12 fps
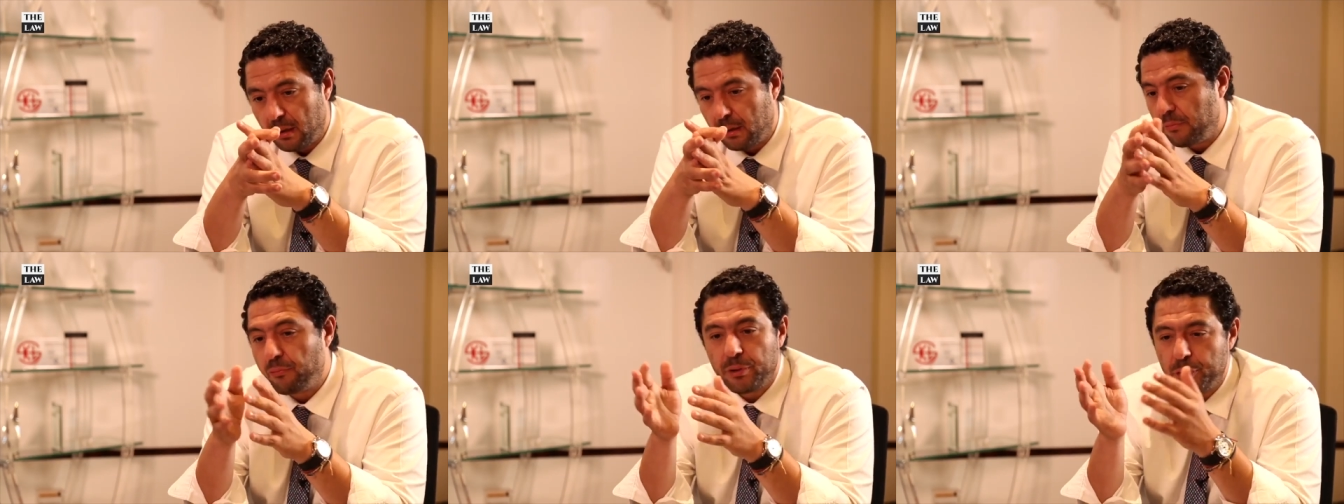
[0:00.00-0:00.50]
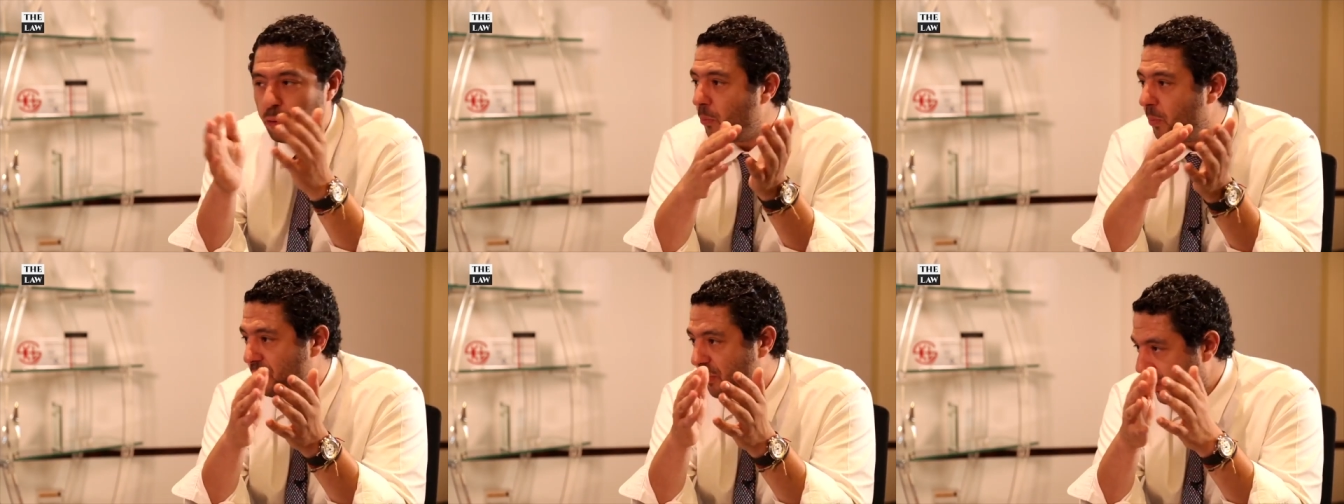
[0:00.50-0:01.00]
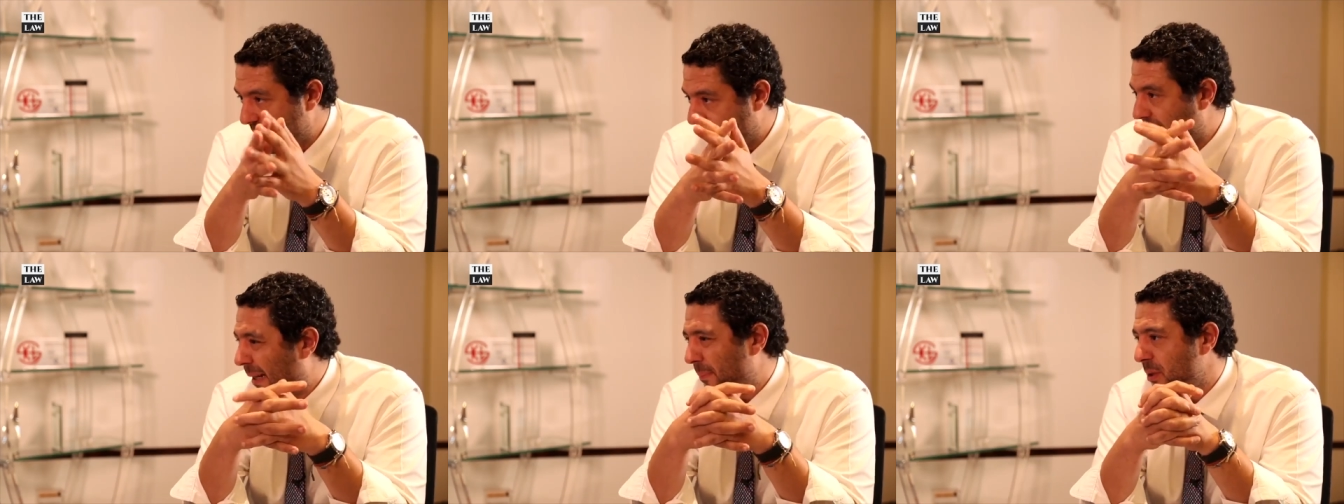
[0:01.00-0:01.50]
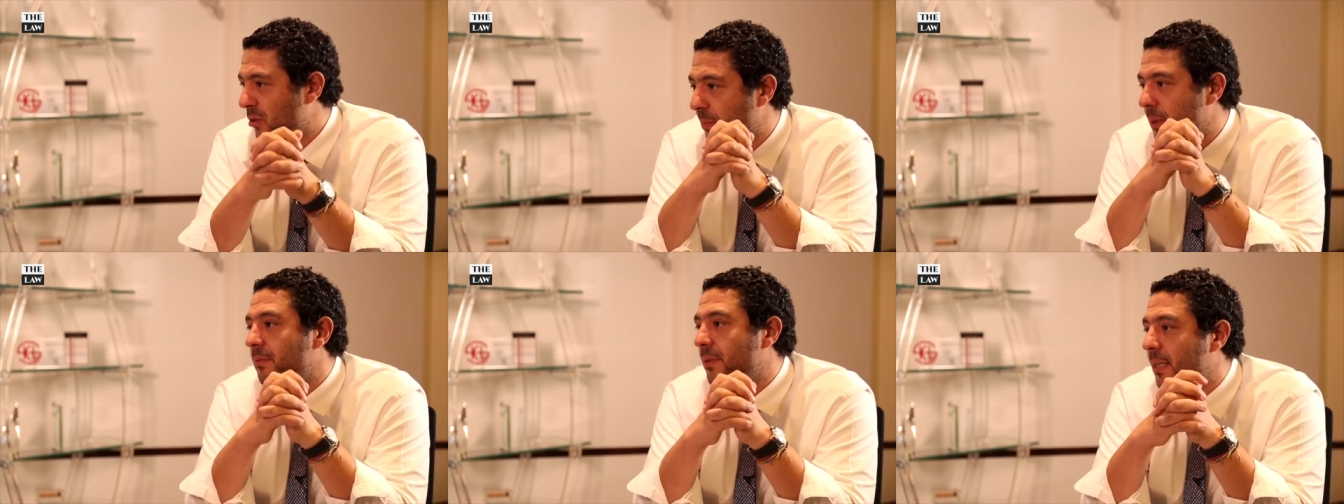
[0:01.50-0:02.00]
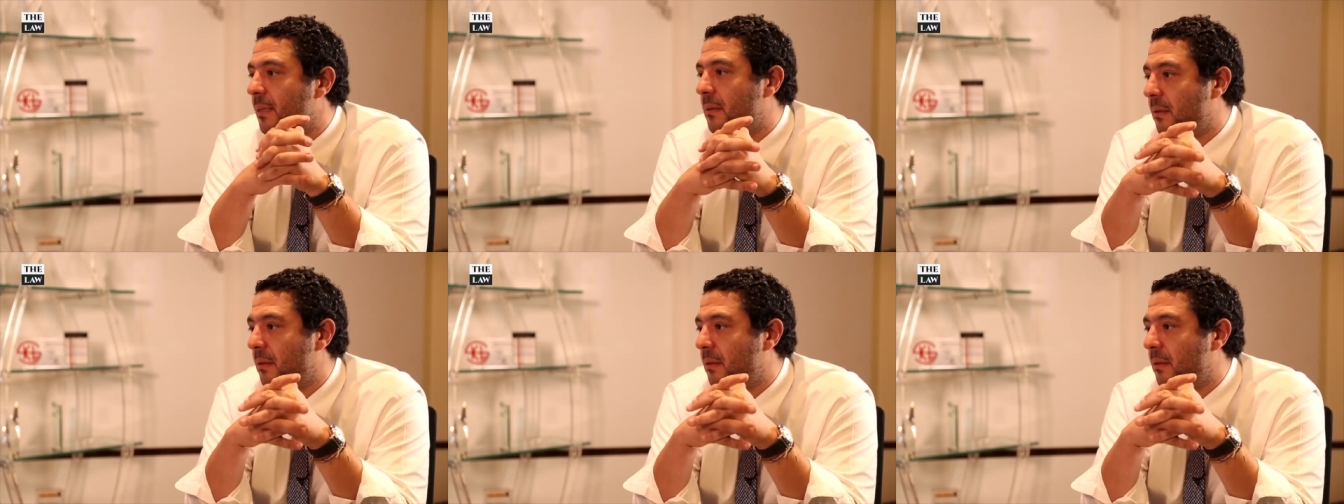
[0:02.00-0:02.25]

renewables to an extent happens to be really